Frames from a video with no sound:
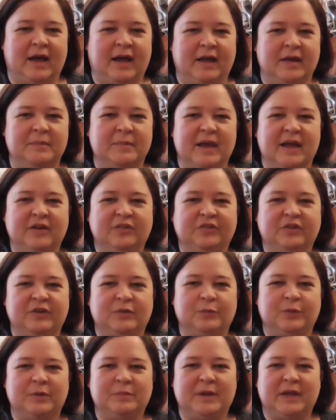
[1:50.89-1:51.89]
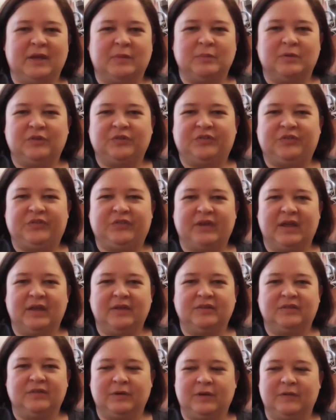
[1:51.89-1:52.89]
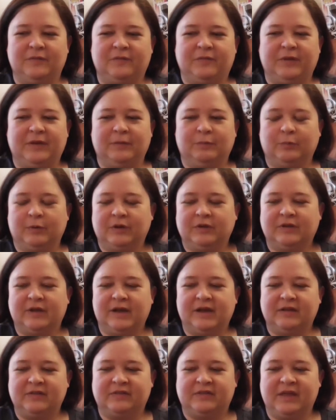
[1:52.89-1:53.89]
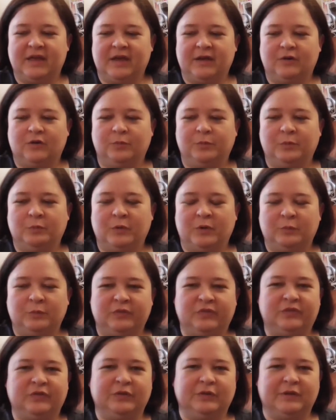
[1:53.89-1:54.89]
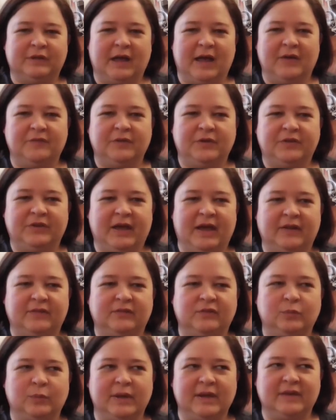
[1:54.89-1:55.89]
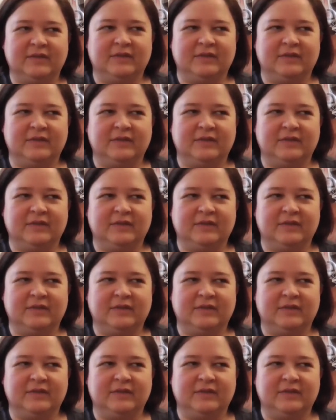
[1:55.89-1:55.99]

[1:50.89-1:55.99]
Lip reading: I imagine it wouldn't make much sense if he realized that Obi-Wan was still alive on Tatooine,